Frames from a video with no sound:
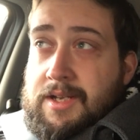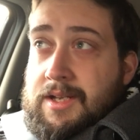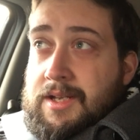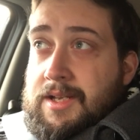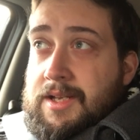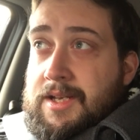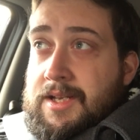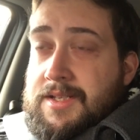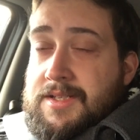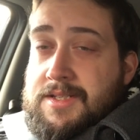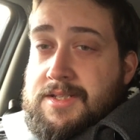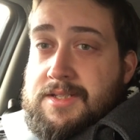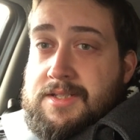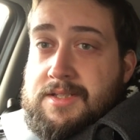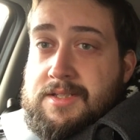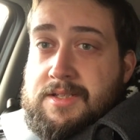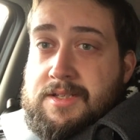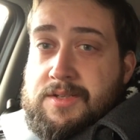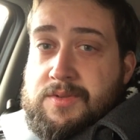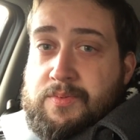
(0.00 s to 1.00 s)
It's
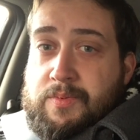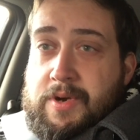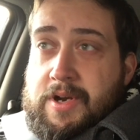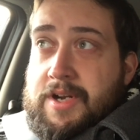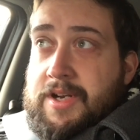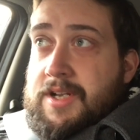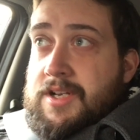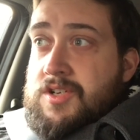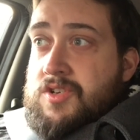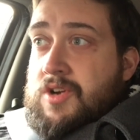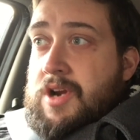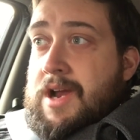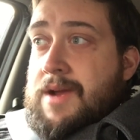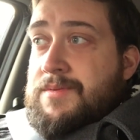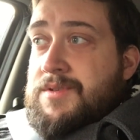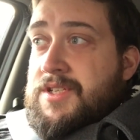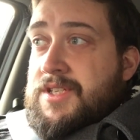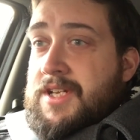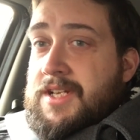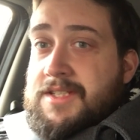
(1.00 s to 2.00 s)
this weird
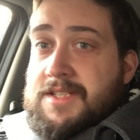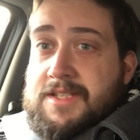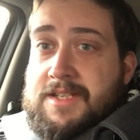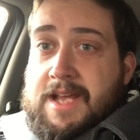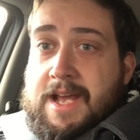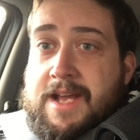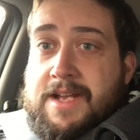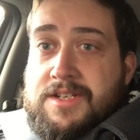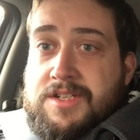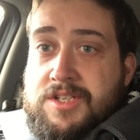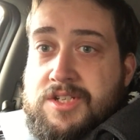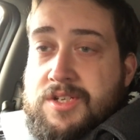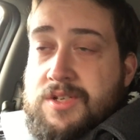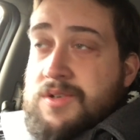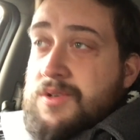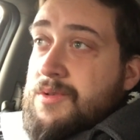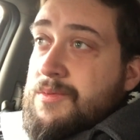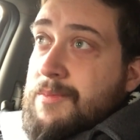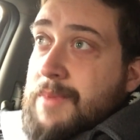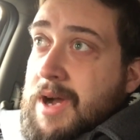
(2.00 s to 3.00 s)
contraption that's attached
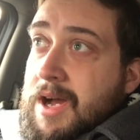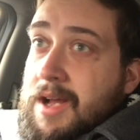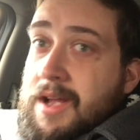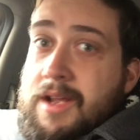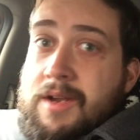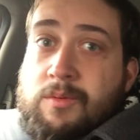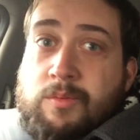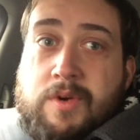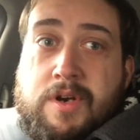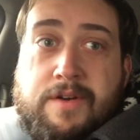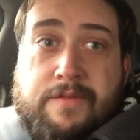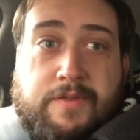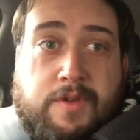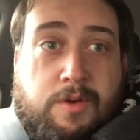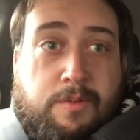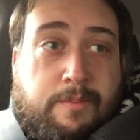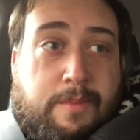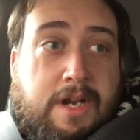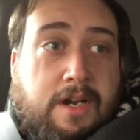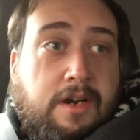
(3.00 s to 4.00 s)
to my rear view
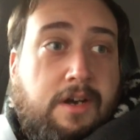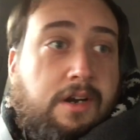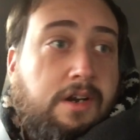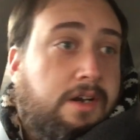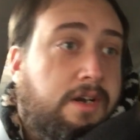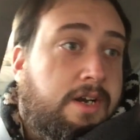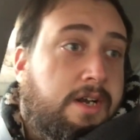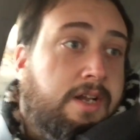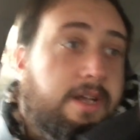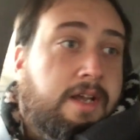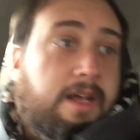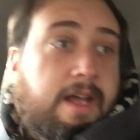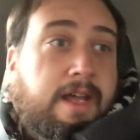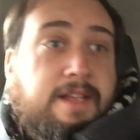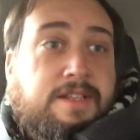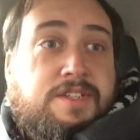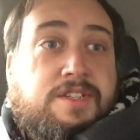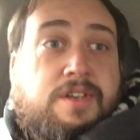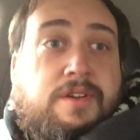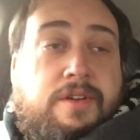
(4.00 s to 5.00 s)
mirror,
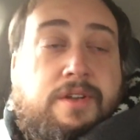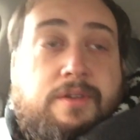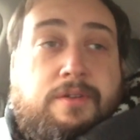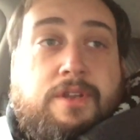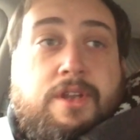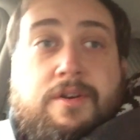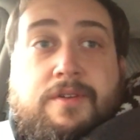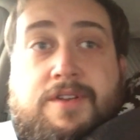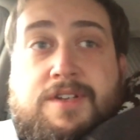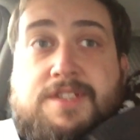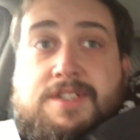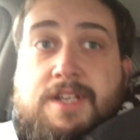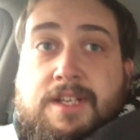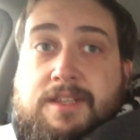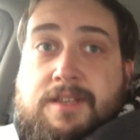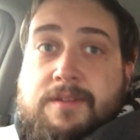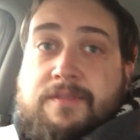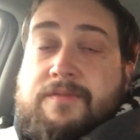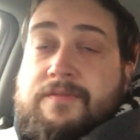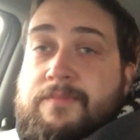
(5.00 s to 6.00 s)
and so you'll notice that
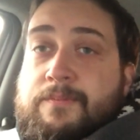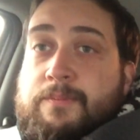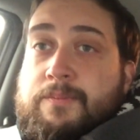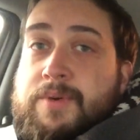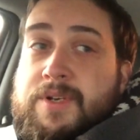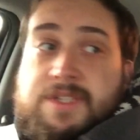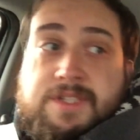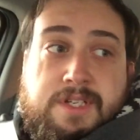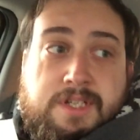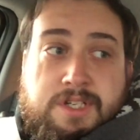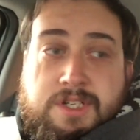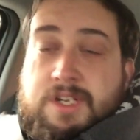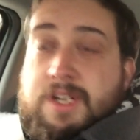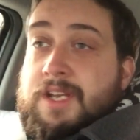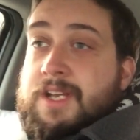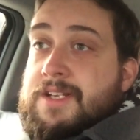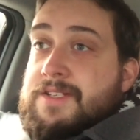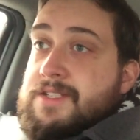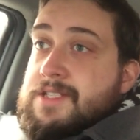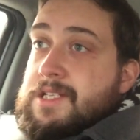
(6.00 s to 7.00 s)
the
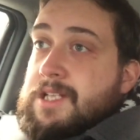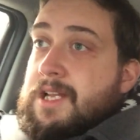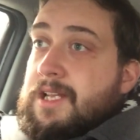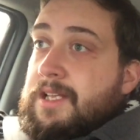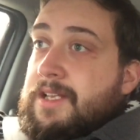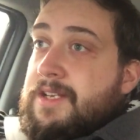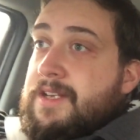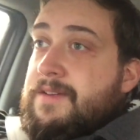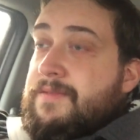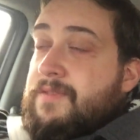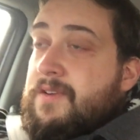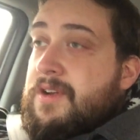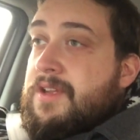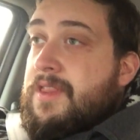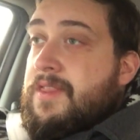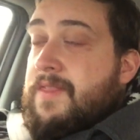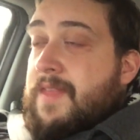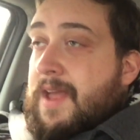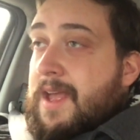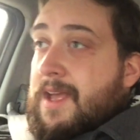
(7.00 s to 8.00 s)
positioning is slightly
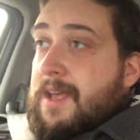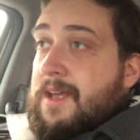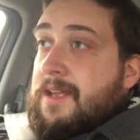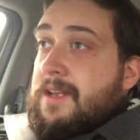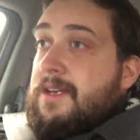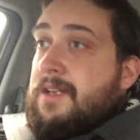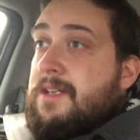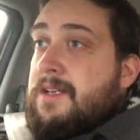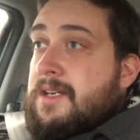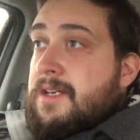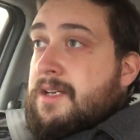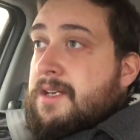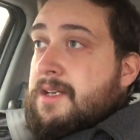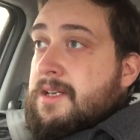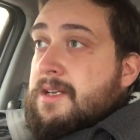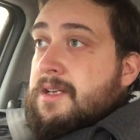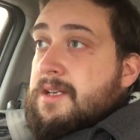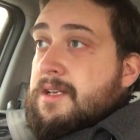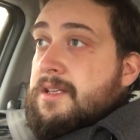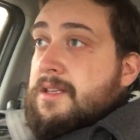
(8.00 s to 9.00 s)
different than
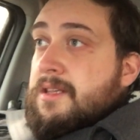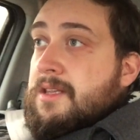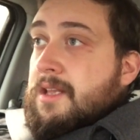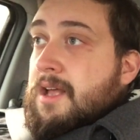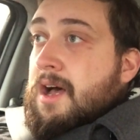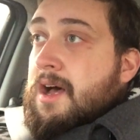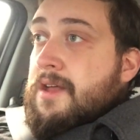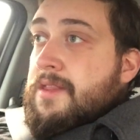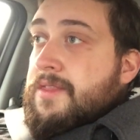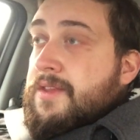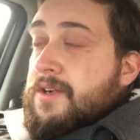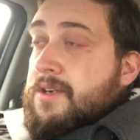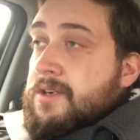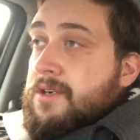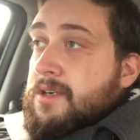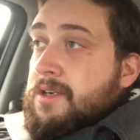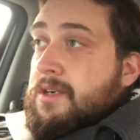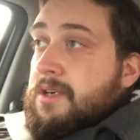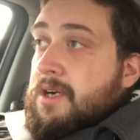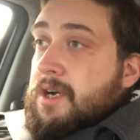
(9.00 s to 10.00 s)

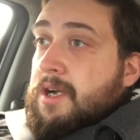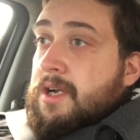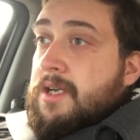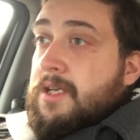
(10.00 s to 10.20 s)
other